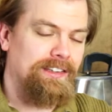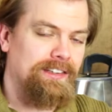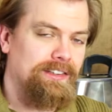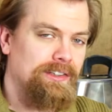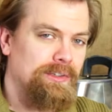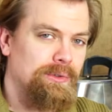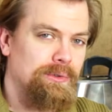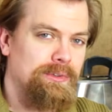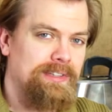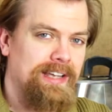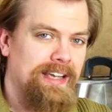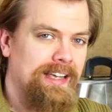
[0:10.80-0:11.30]
the
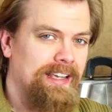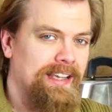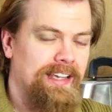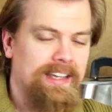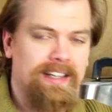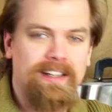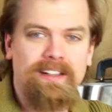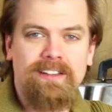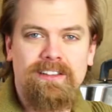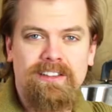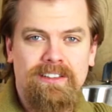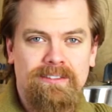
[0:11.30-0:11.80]
new
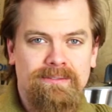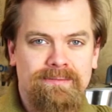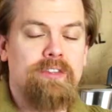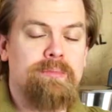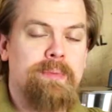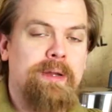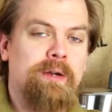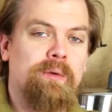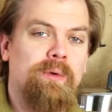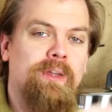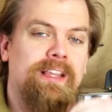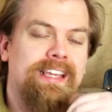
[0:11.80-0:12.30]
decade. It's
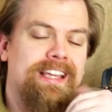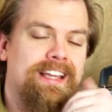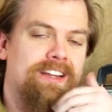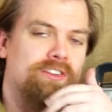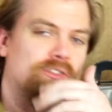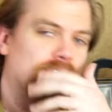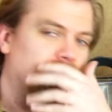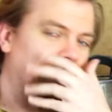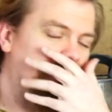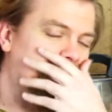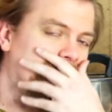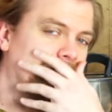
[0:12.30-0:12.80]
been a really
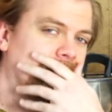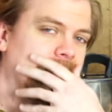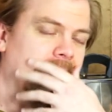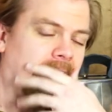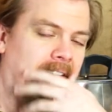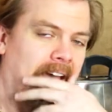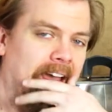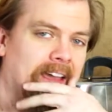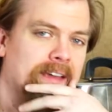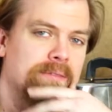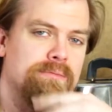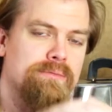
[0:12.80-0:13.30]
interesting
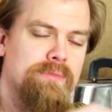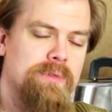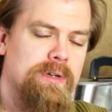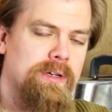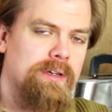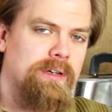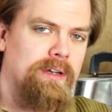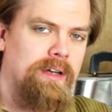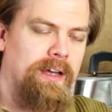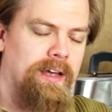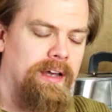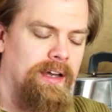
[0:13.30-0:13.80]
time
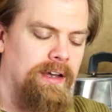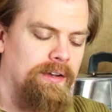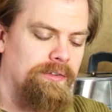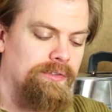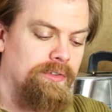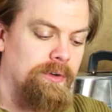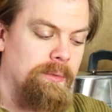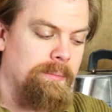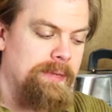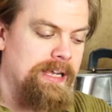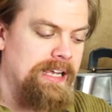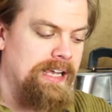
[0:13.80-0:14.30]

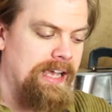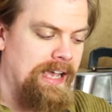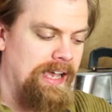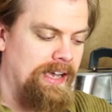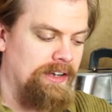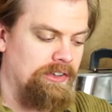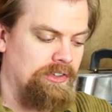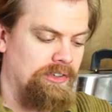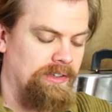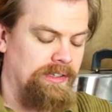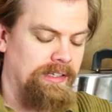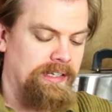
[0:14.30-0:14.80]
for me,
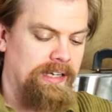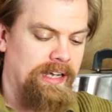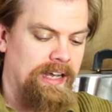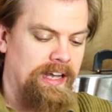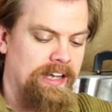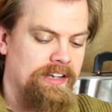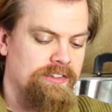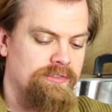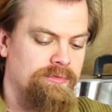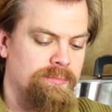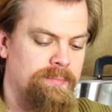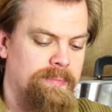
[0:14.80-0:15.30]
actually.
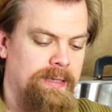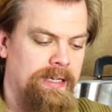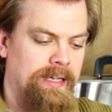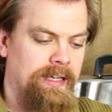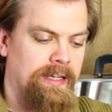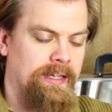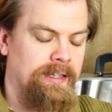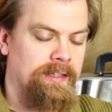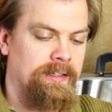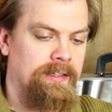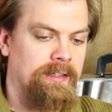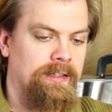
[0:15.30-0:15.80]
I've
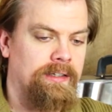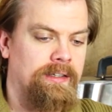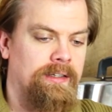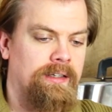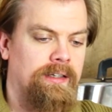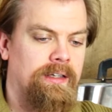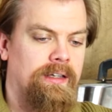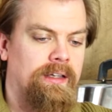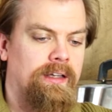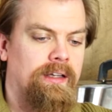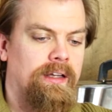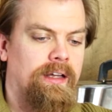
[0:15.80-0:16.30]
been
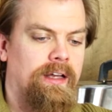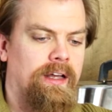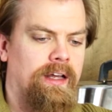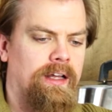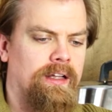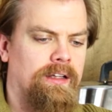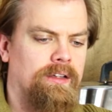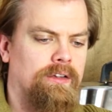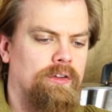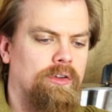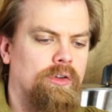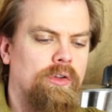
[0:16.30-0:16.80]

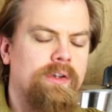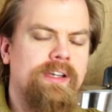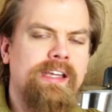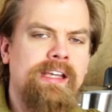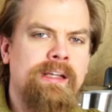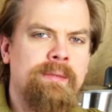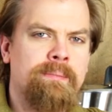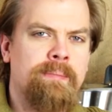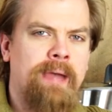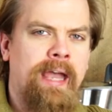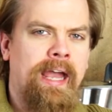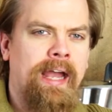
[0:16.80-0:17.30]

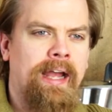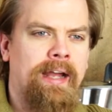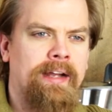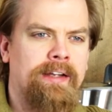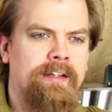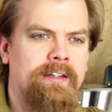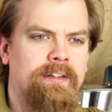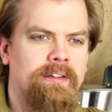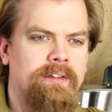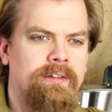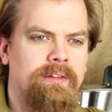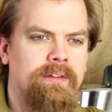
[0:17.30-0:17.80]
looking
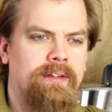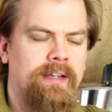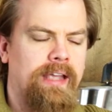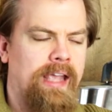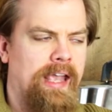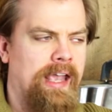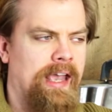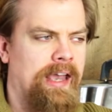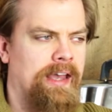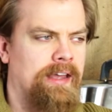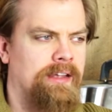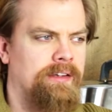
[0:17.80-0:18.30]
back
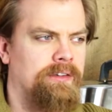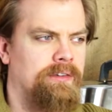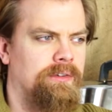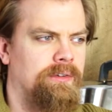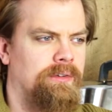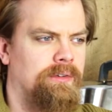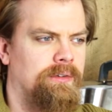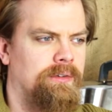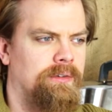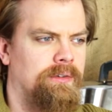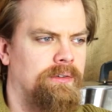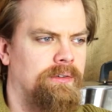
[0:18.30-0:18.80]
at,
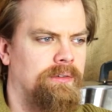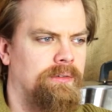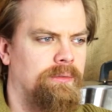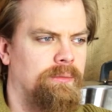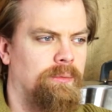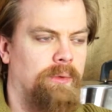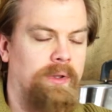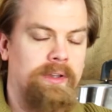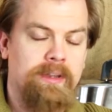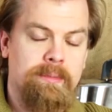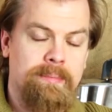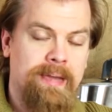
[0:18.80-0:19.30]

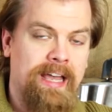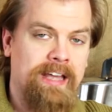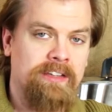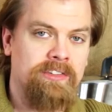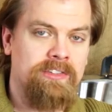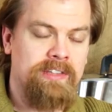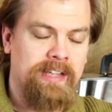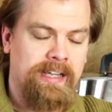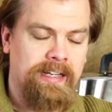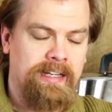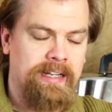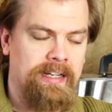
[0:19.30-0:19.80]
the
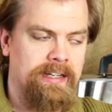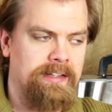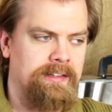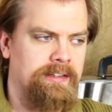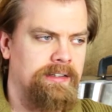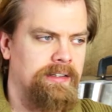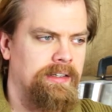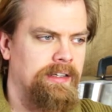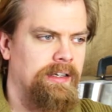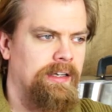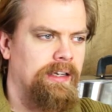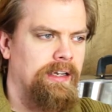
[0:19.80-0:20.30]
past decade,
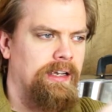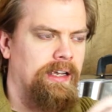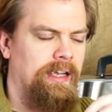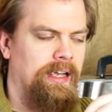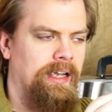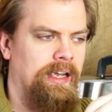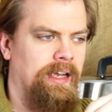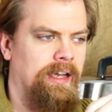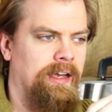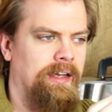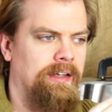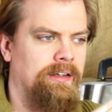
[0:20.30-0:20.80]

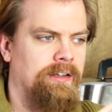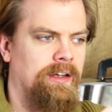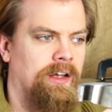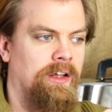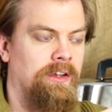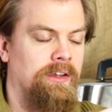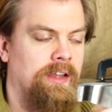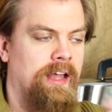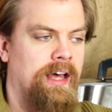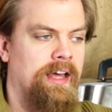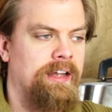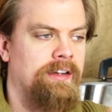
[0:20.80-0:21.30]
and a
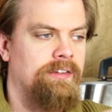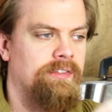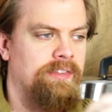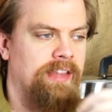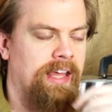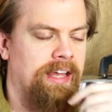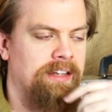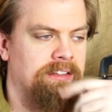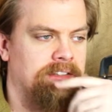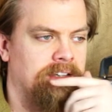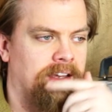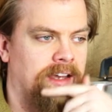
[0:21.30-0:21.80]
lot of
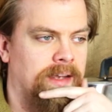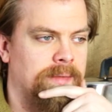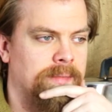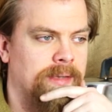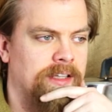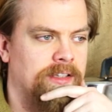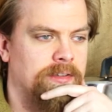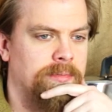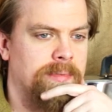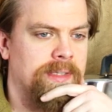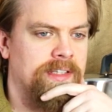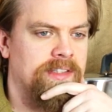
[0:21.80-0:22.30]
that time
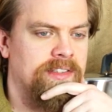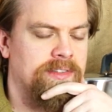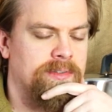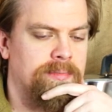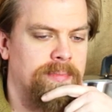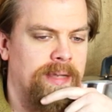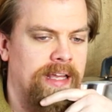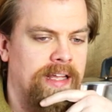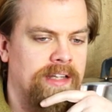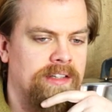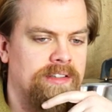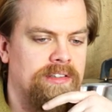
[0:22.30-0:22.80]
has been
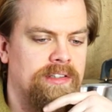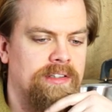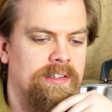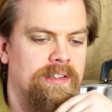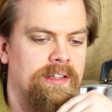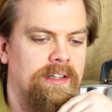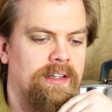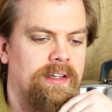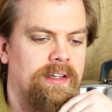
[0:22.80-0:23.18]
spent